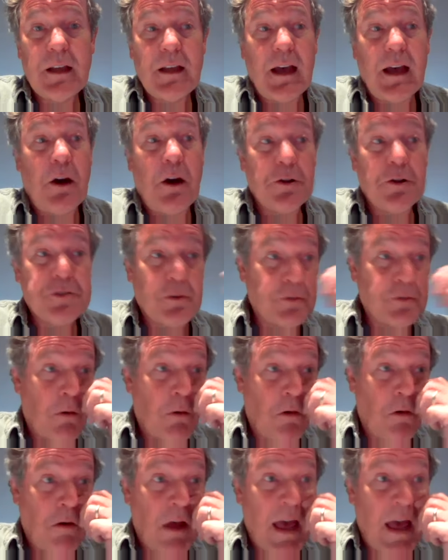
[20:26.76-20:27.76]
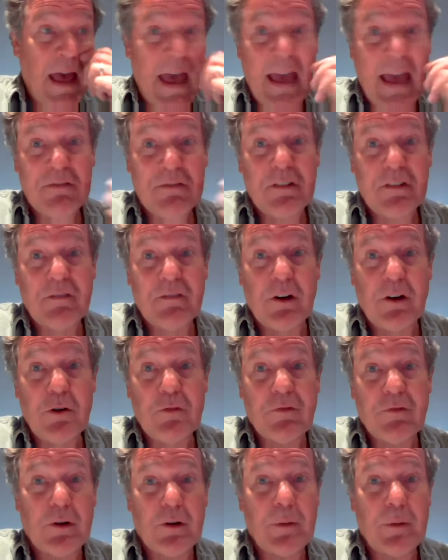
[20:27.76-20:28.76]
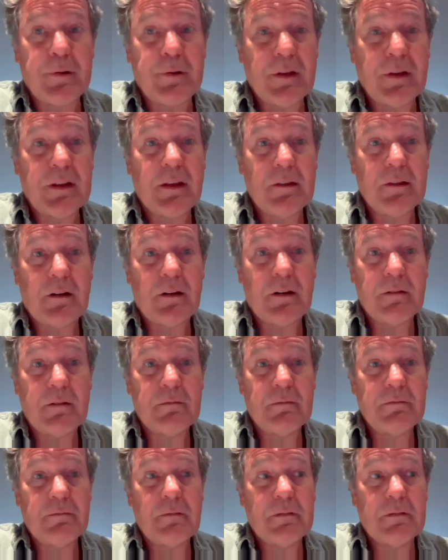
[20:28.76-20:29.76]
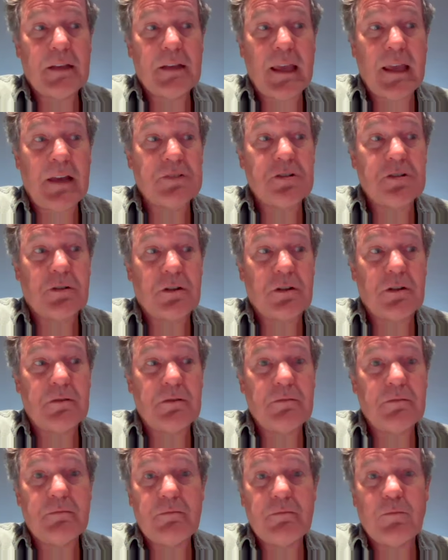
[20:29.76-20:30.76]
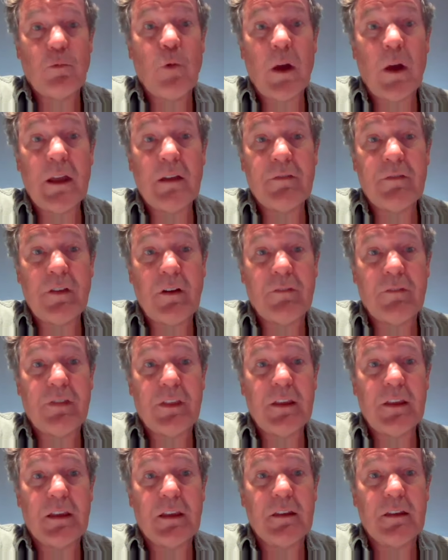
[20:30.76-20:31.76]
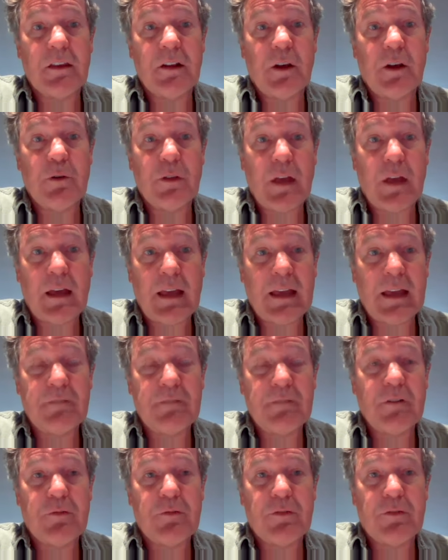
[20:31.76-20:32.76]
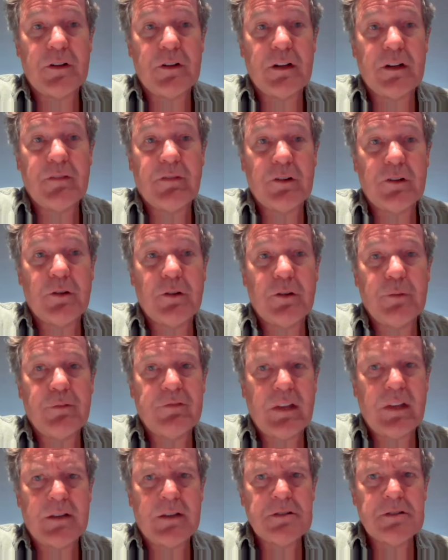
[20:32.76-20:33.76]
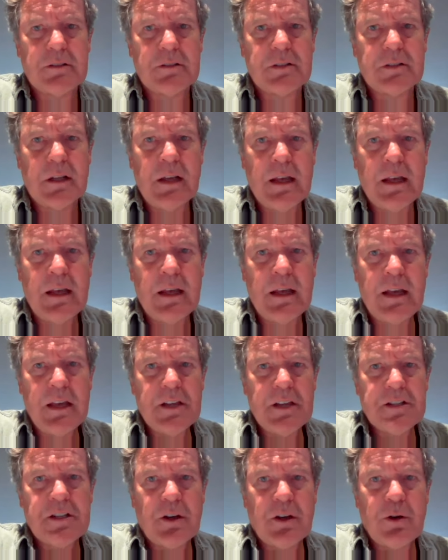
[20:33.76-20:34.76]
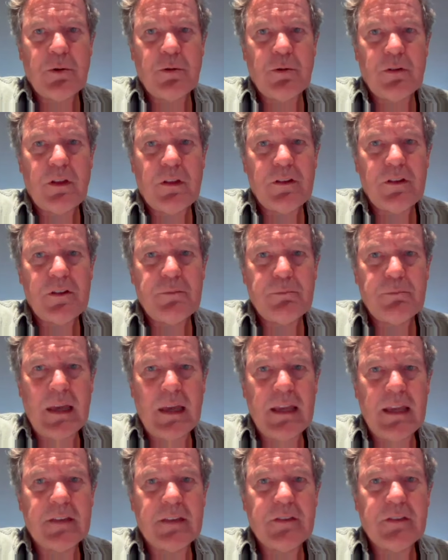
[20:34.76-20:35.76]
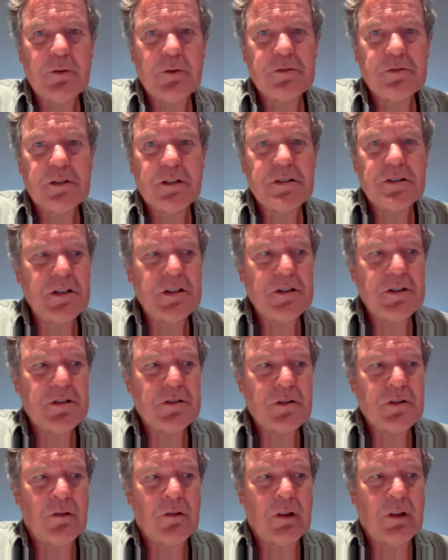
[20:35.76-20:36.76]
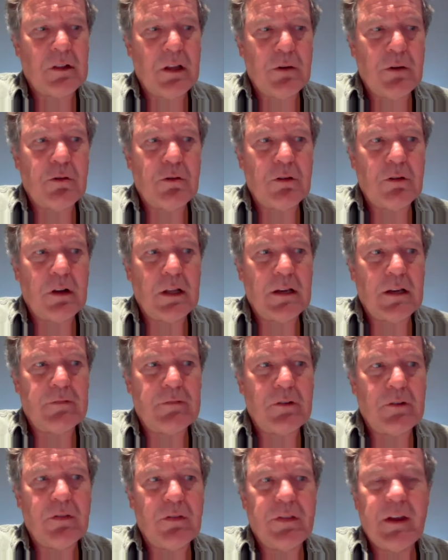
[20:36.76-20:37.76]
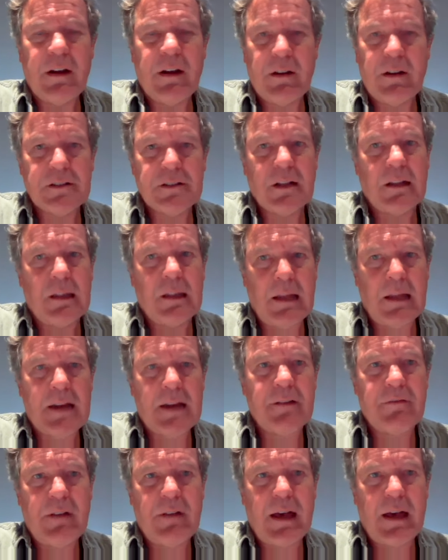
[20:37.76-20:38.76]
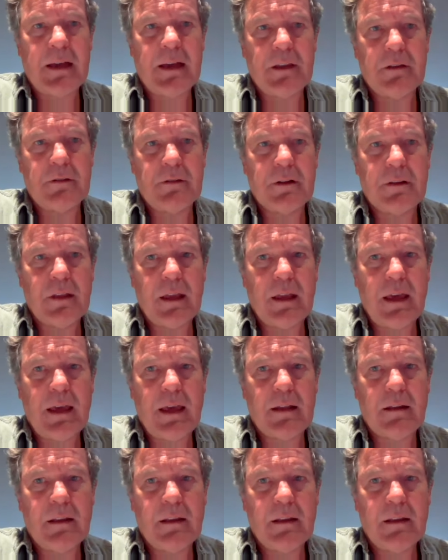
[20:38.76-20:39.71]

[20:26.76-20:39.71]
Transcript: I also don't have to vote for a particular councilor way of, of thinking. You know, I can vote for a different group of councilors. So making those decisions on a local level, there is a lot of value to that.